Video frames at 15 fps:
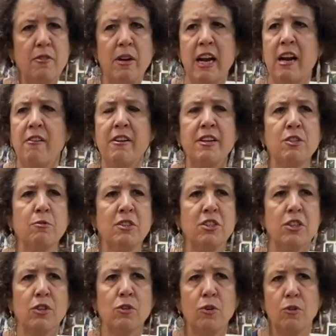areas which
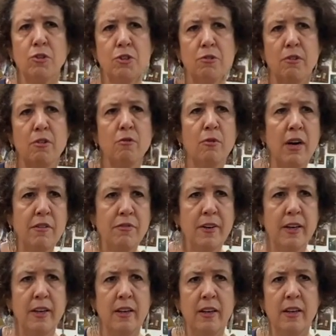are coarser and
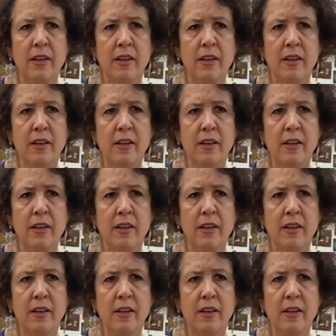rougher,